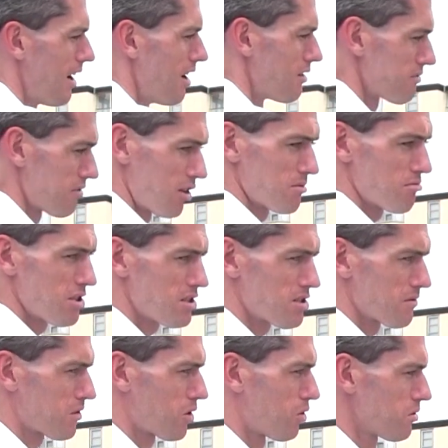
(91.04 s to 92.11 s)
Flybridge,
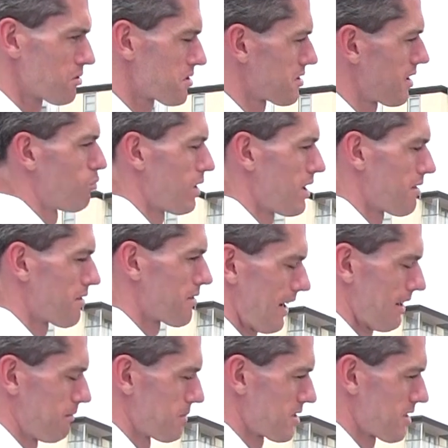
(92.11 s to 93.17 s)
of course, with
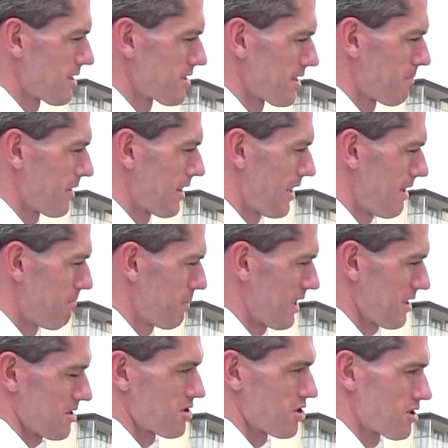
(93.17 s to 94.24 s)
Helm seat up there,
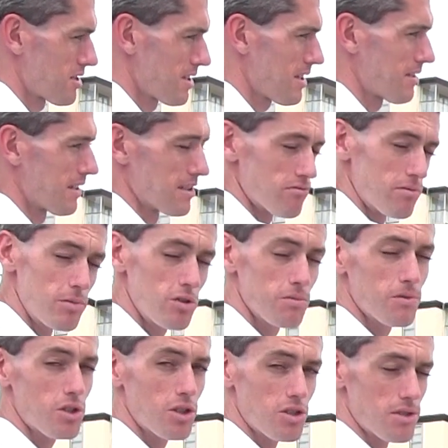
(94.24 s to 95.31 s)
passenger seat, there's
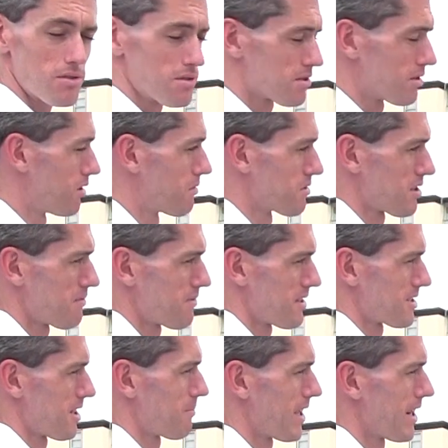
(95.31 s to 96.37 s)
removable cushions that obviously
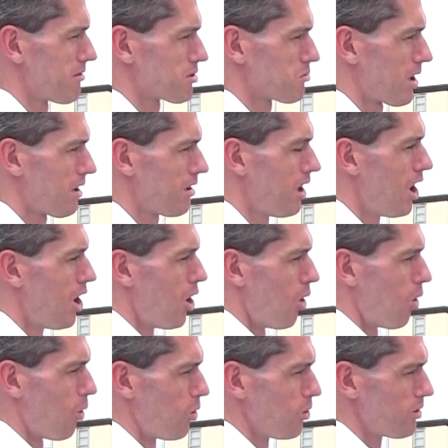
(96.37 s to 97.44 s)
fit up there as well.
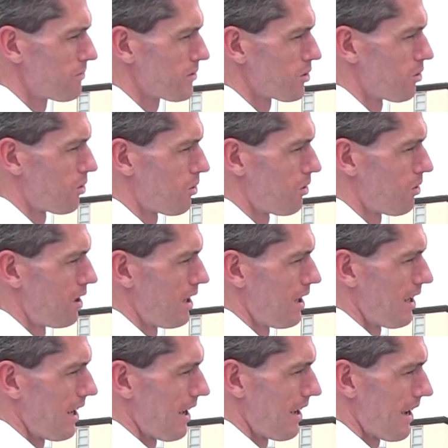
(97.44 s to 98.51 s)
All of your
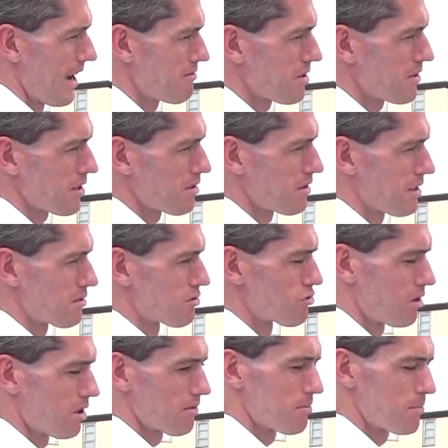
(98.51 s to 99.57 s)
everything you need to
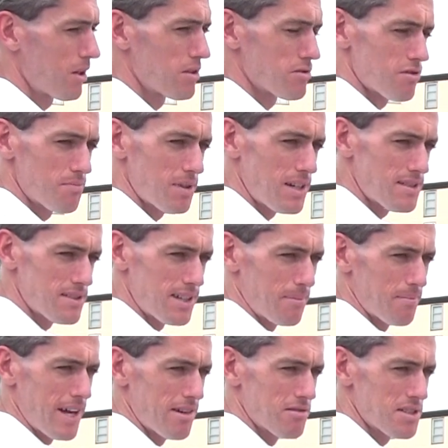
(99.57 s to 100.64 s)
drive the boat is repeated
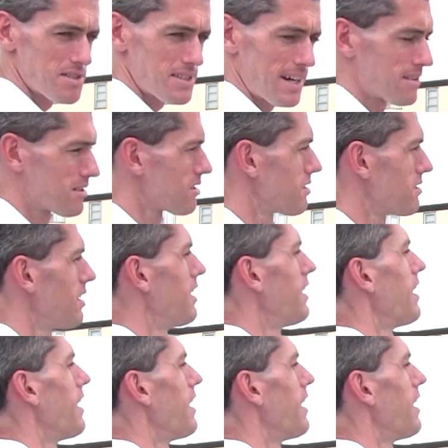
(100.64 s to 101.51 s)
up there as standard.